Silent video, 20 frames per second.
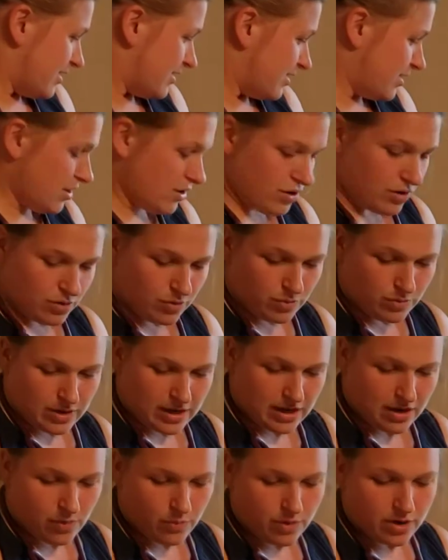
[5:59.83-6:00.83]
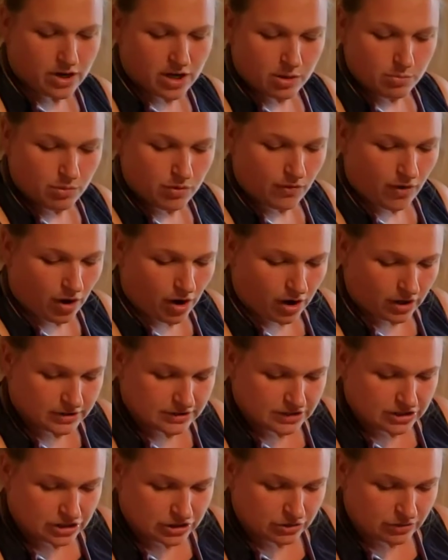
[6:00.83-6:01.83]
So now we're going to move on
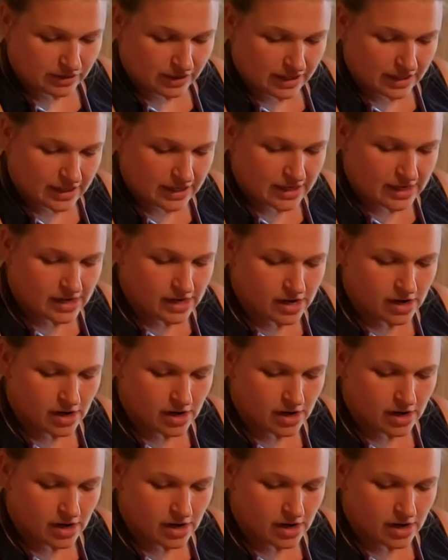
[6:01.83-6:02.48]
to E,